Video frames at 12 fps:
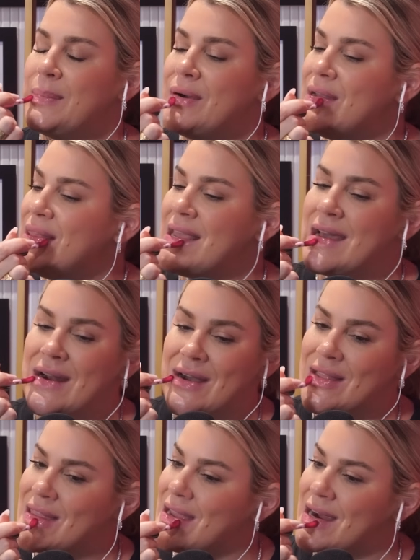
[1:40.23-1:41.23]
put that
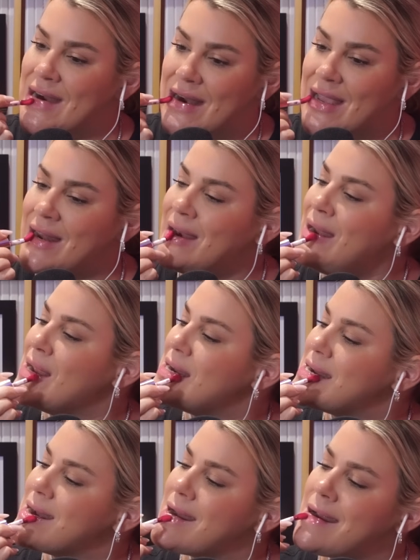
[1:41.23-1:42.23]
on there, and it
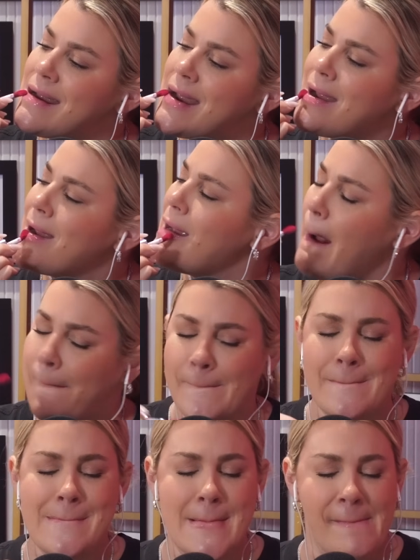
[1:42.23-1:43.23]
is,
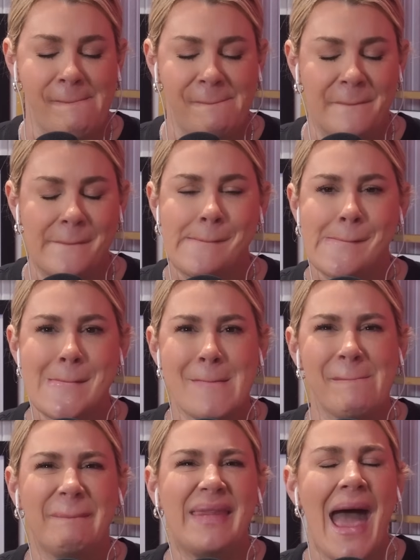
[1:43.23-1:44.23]

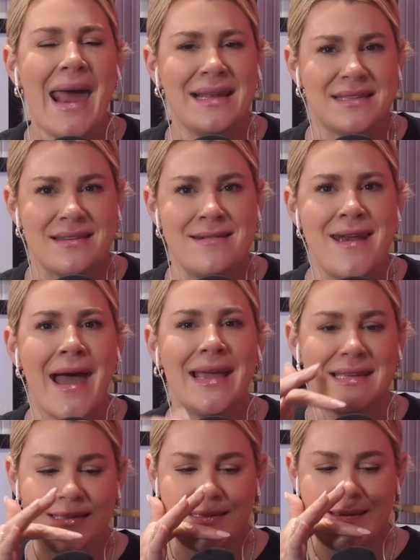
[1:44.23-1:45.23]
that is
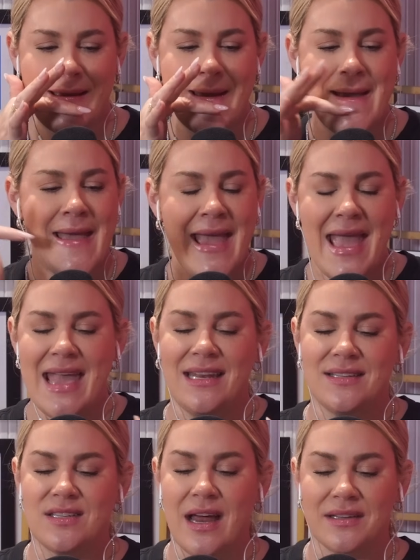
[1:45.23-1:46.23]
nice. It
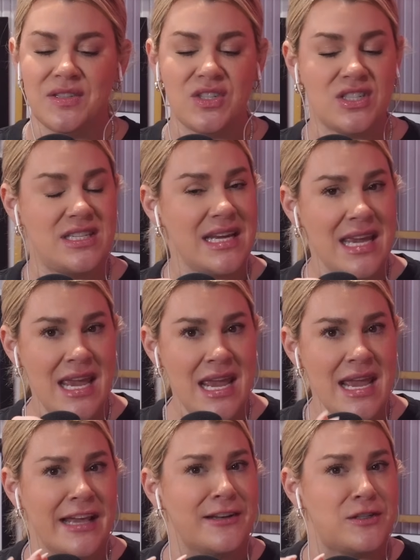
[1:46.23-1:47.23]
is not
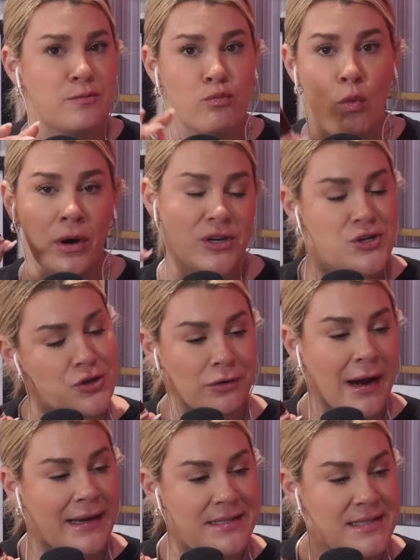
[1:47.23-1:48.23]
sticky. It is
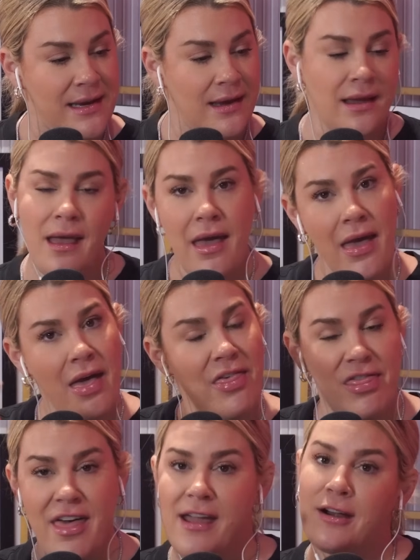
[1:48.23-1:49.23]
moisturizing.
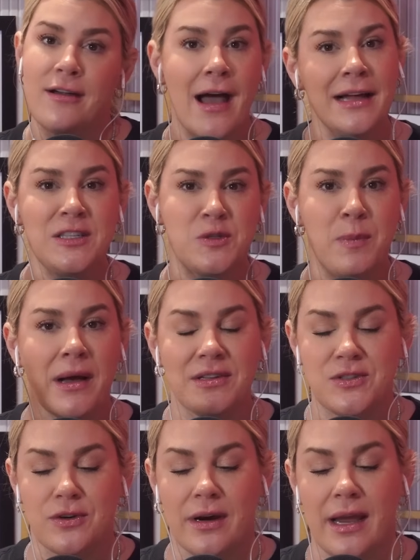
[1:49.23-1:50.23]
They are not
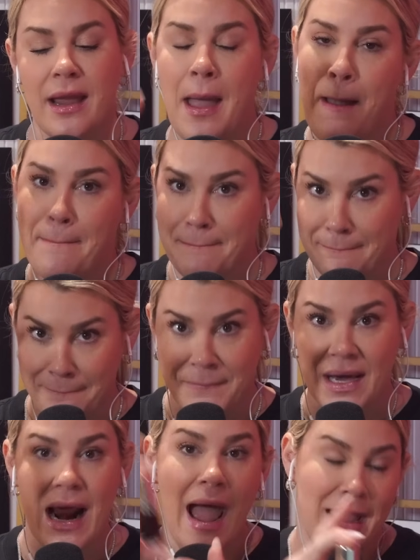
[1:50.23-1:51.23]
sponsoring,
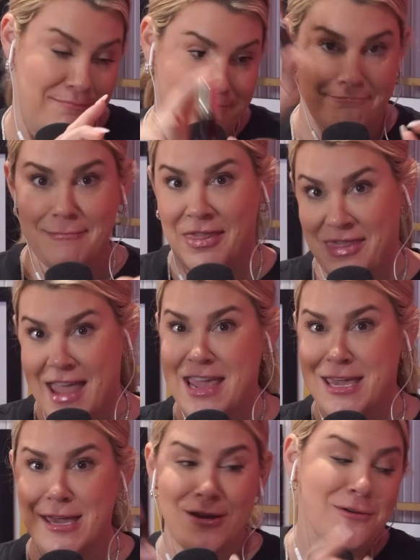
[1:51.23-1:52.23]
but I
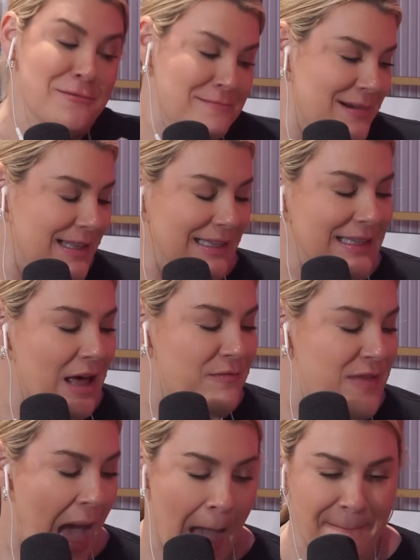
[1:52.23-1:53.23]
thank you.
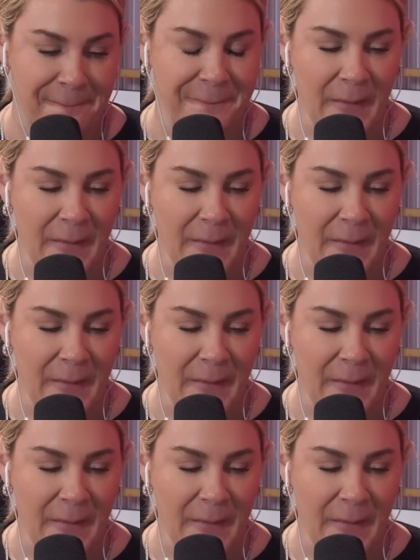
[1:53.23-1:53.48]
Love that.